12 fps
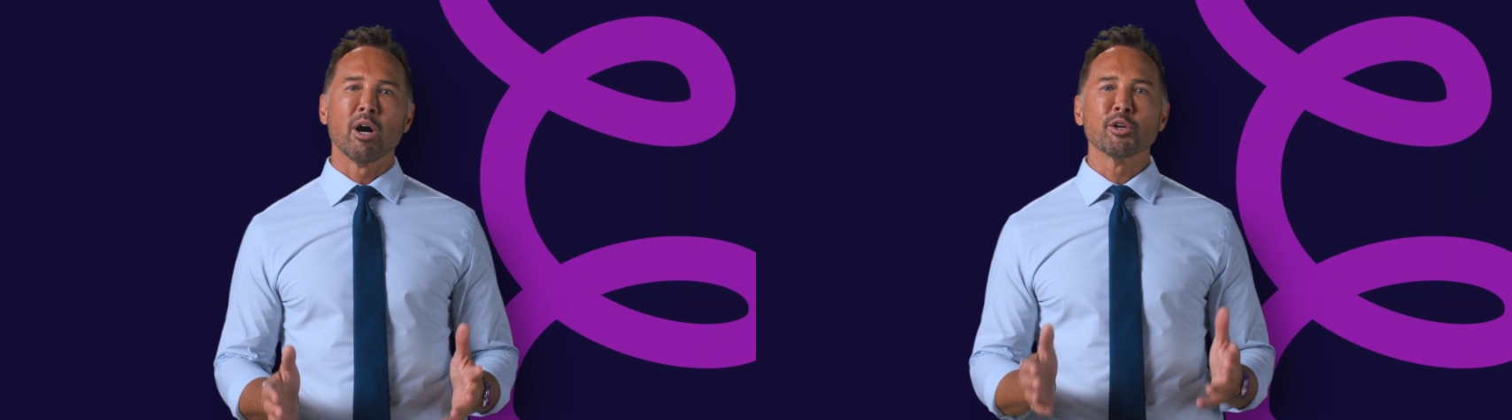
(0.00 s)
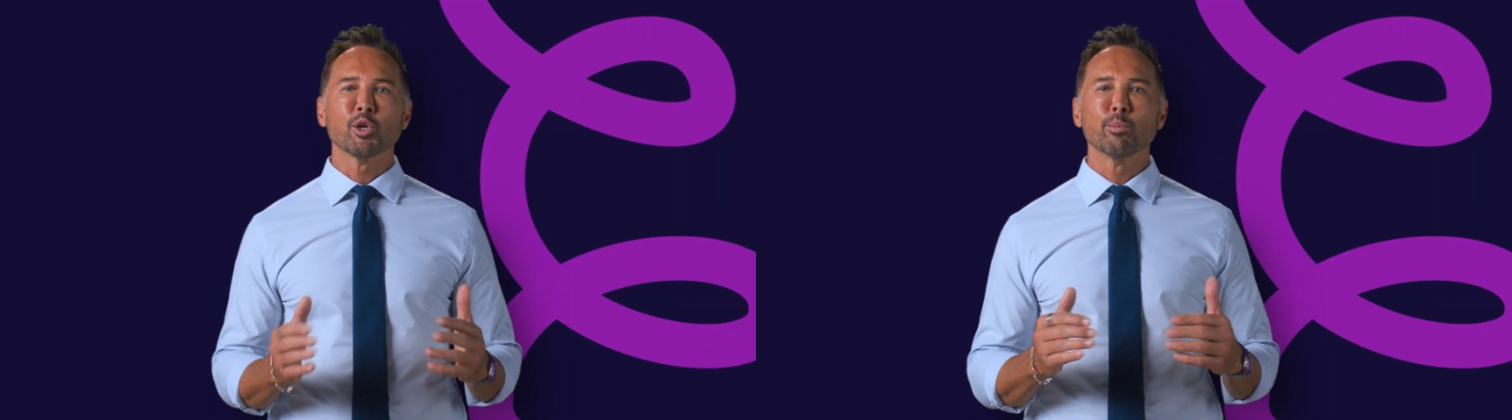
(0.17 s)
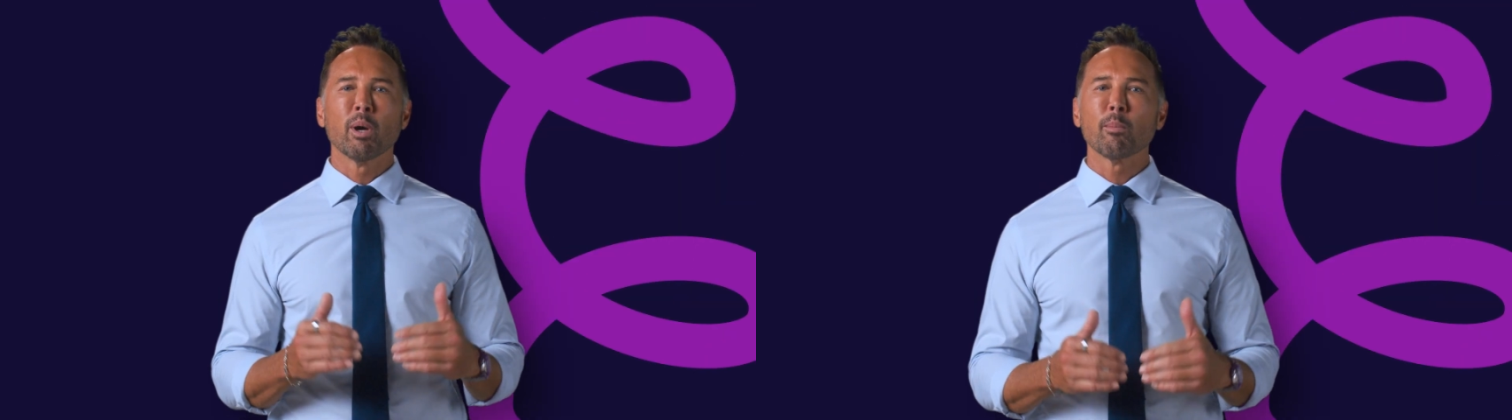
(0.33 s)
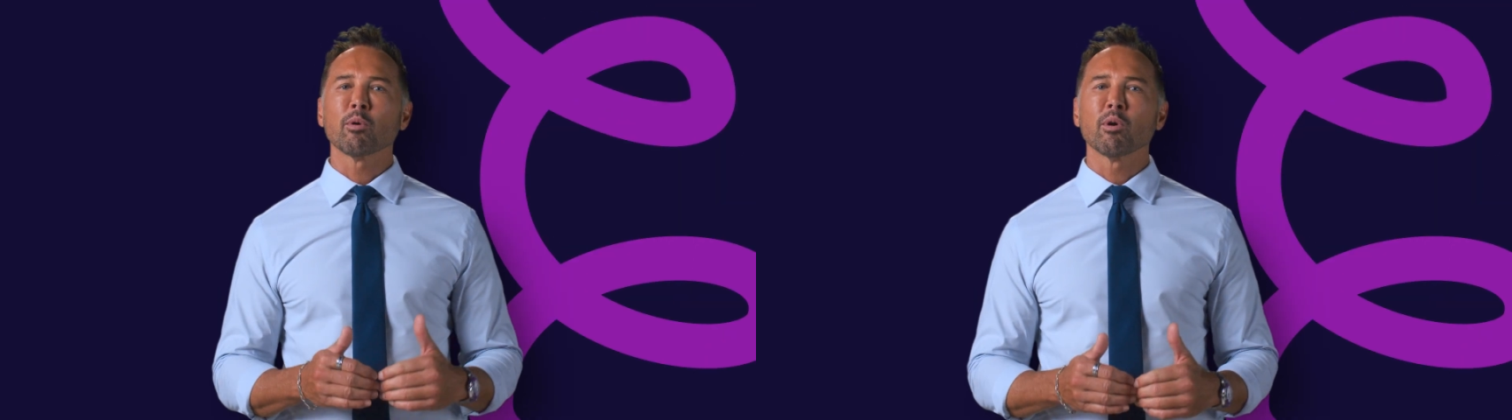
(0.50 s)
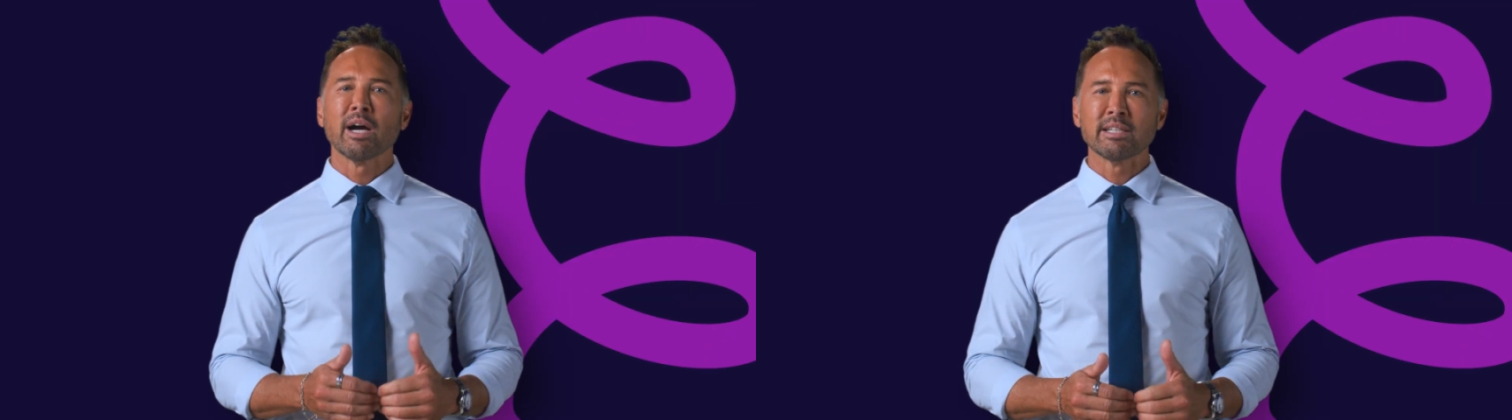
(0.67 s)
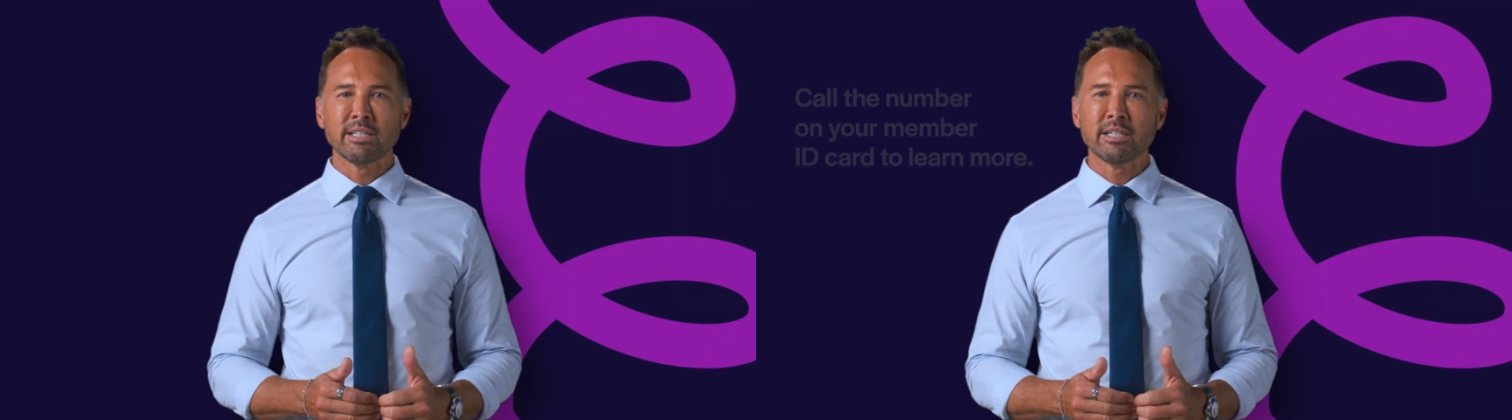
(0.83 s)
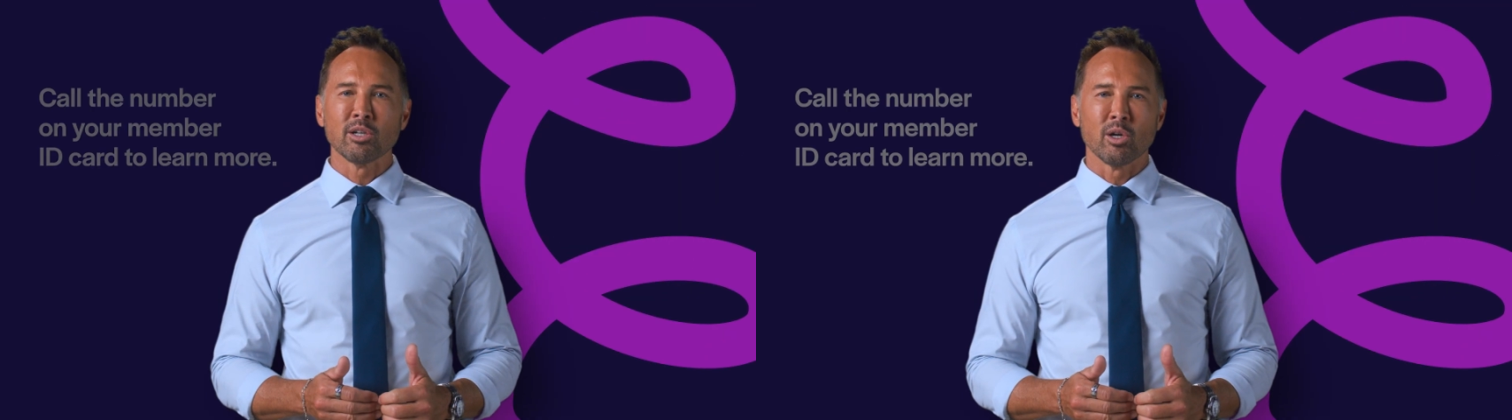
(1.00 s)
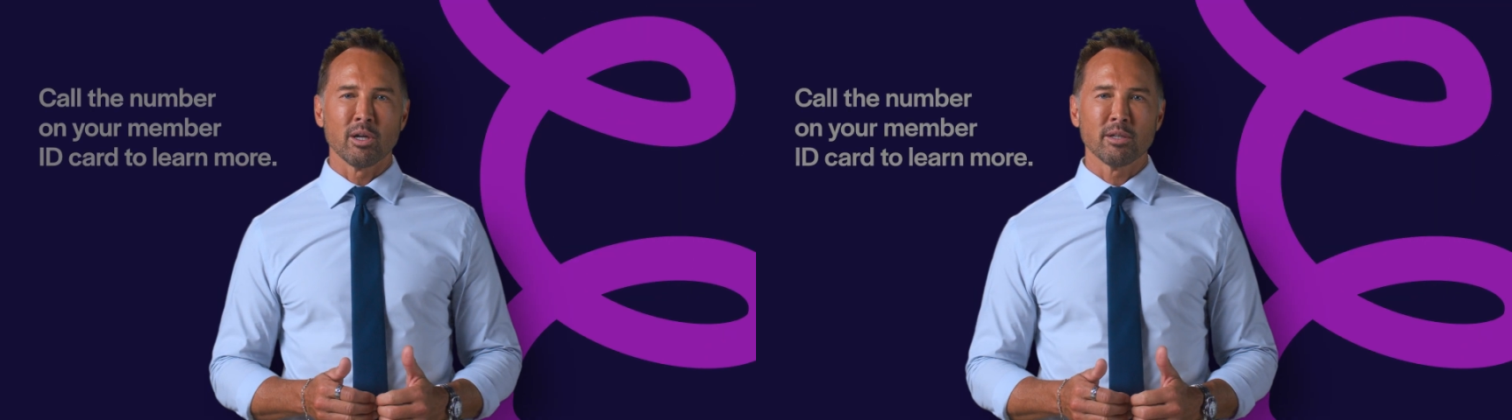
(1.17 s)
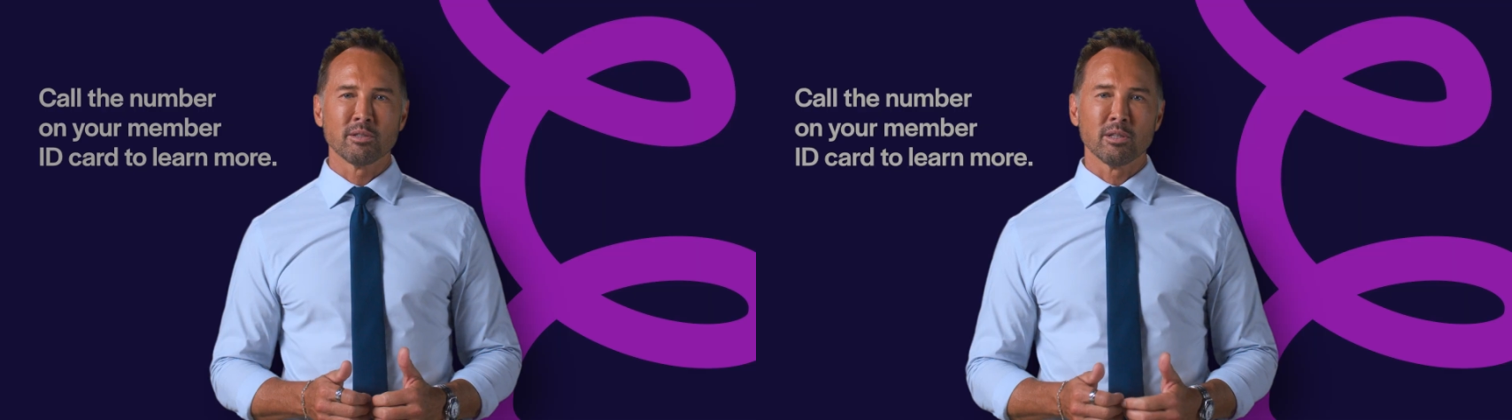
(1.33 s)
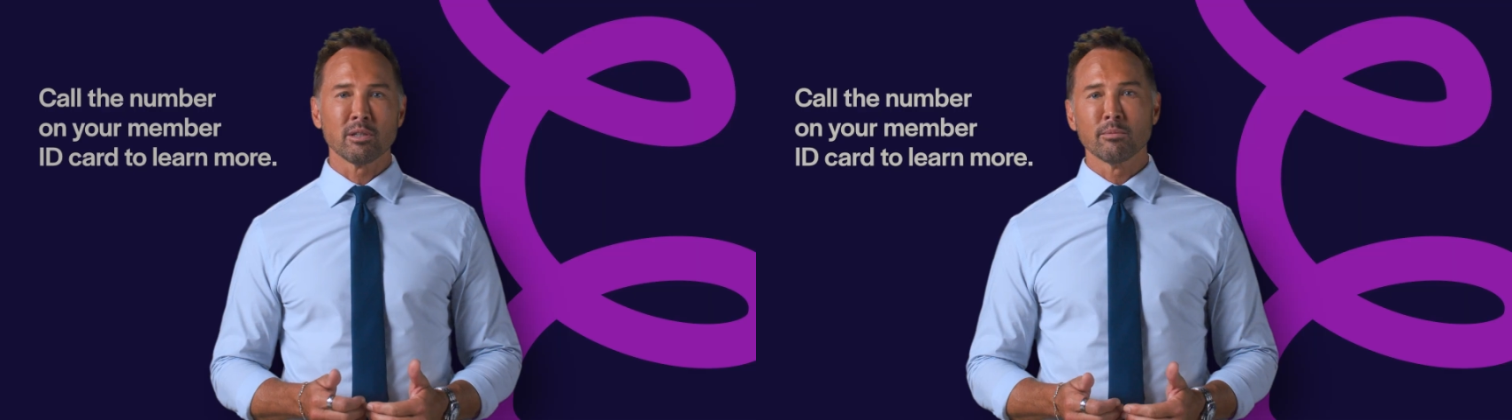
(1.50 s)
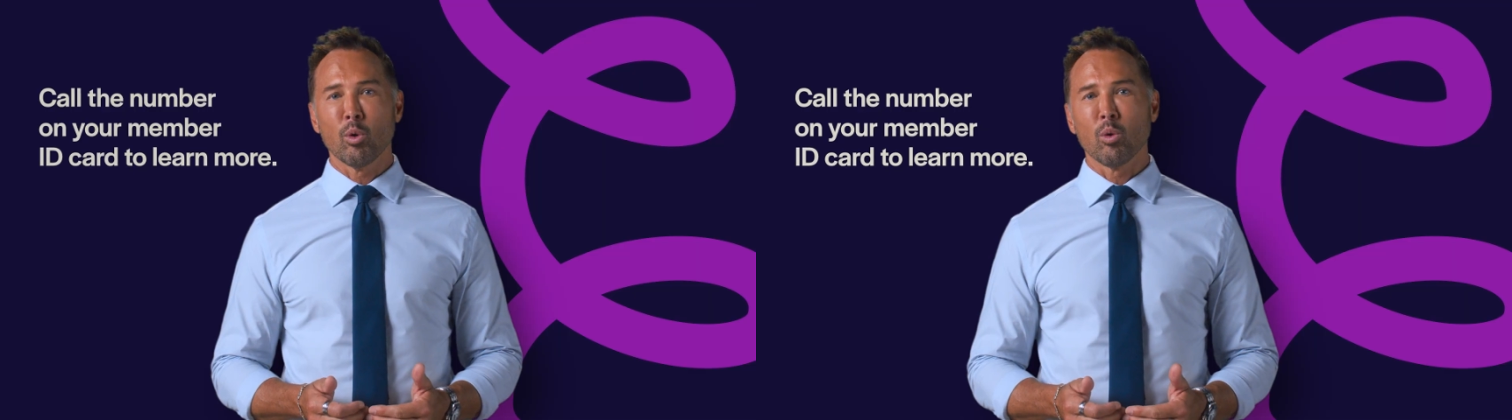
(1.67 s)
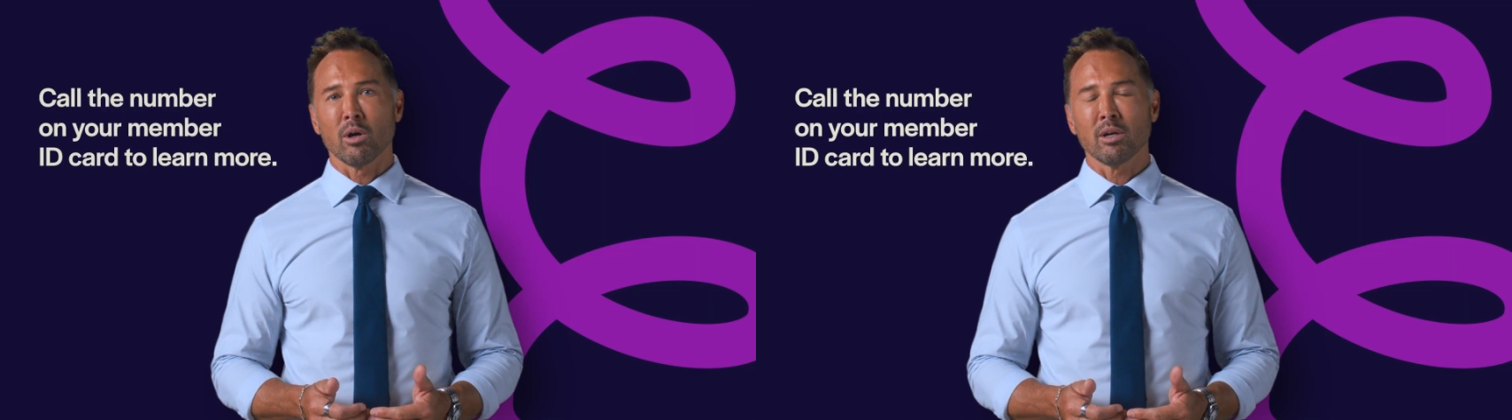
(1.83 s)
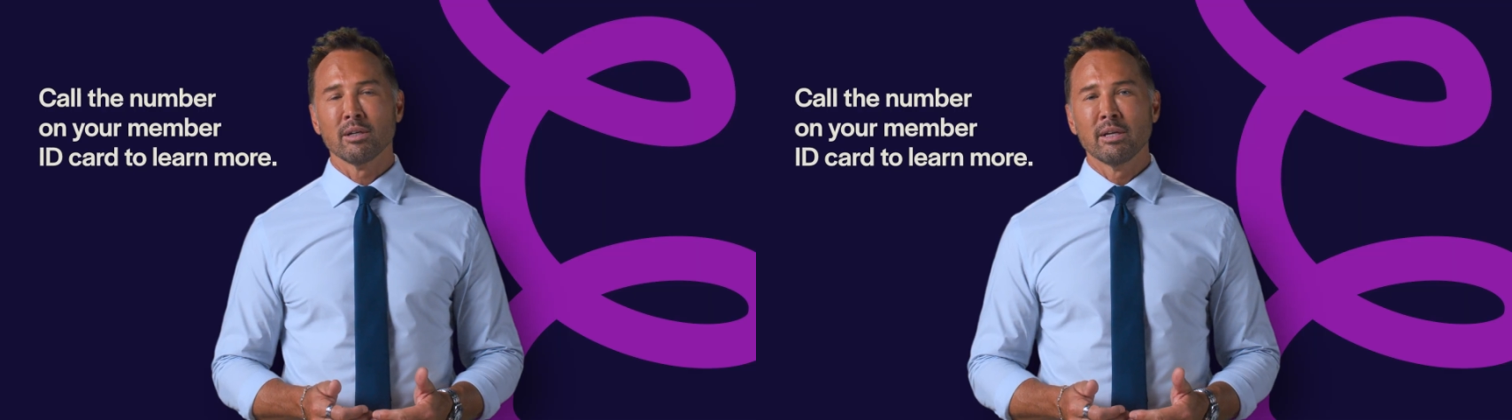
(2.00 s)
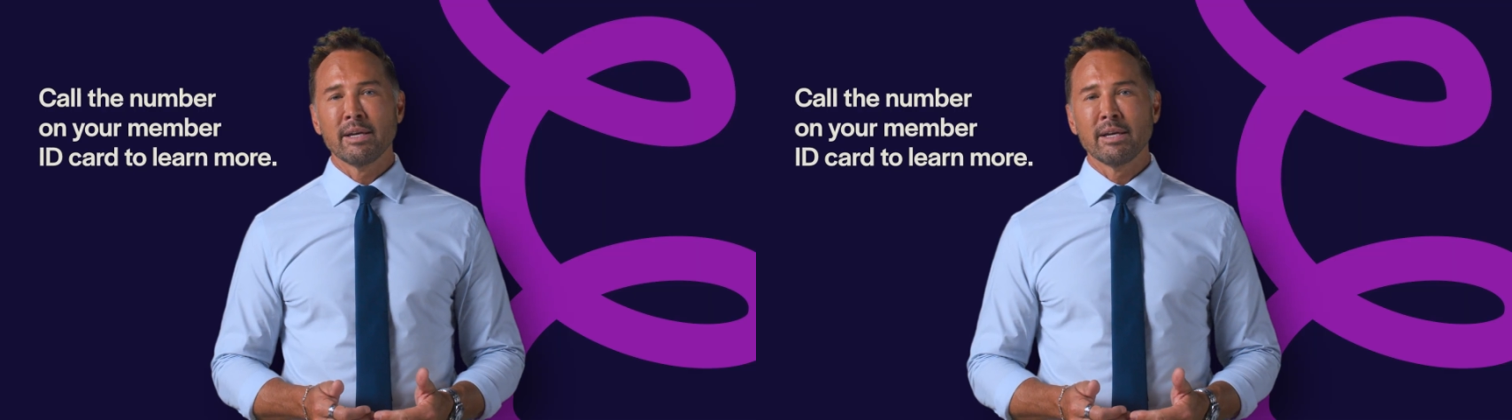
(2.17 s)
on your member ID card to learn more.